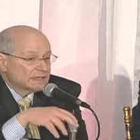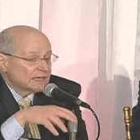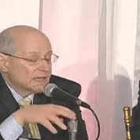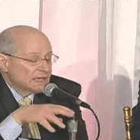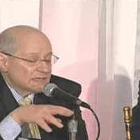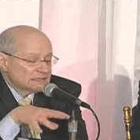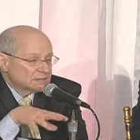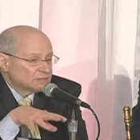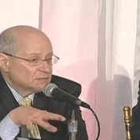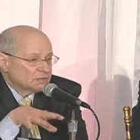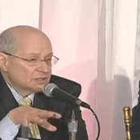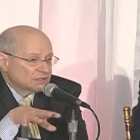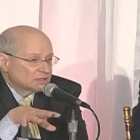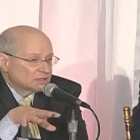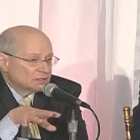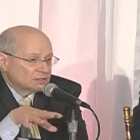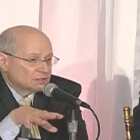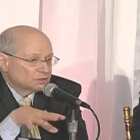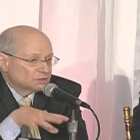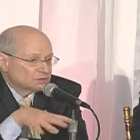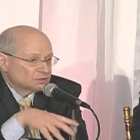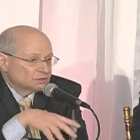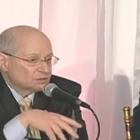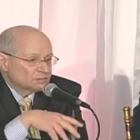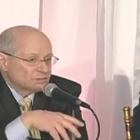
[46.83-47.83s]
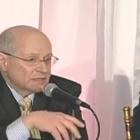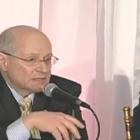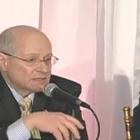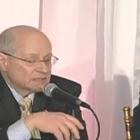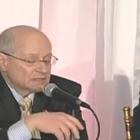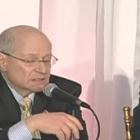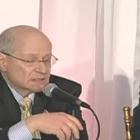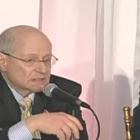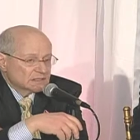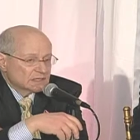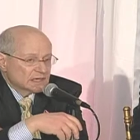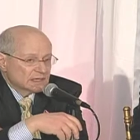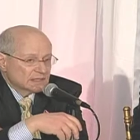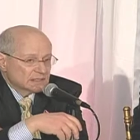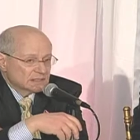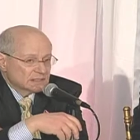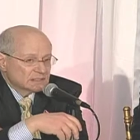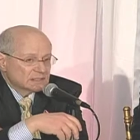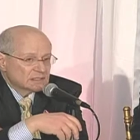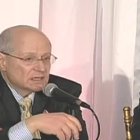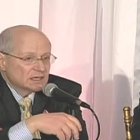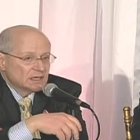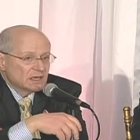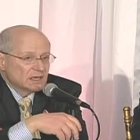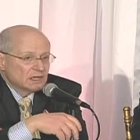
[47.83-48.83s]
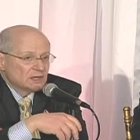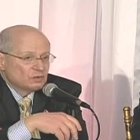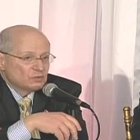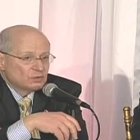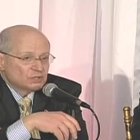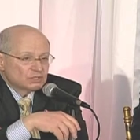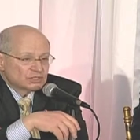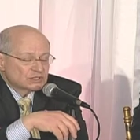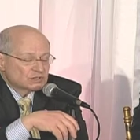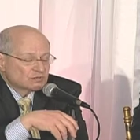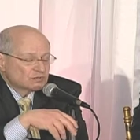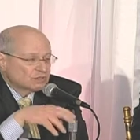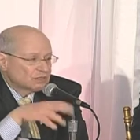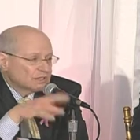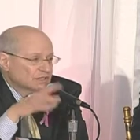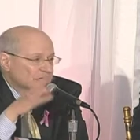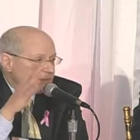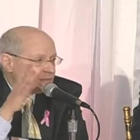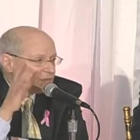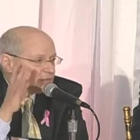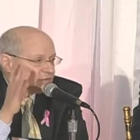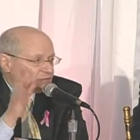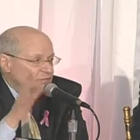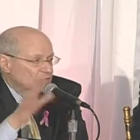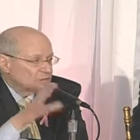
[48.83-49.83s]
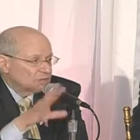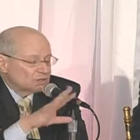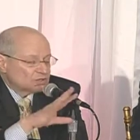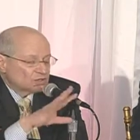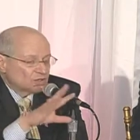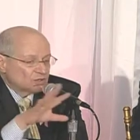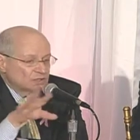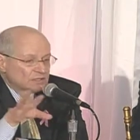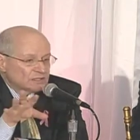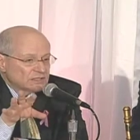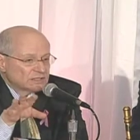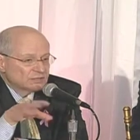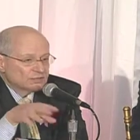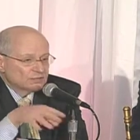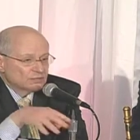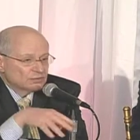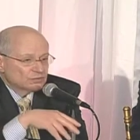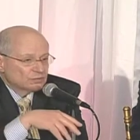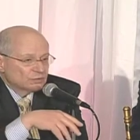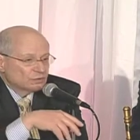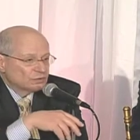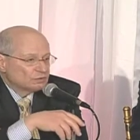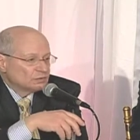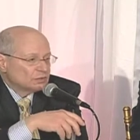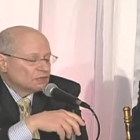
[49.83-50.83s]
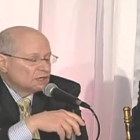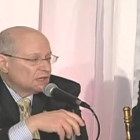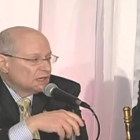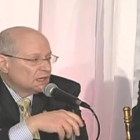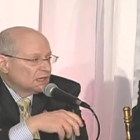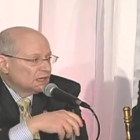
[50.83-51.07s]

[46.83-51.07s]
It hasn't been the culture of basic science, which is really coming from a totally different route.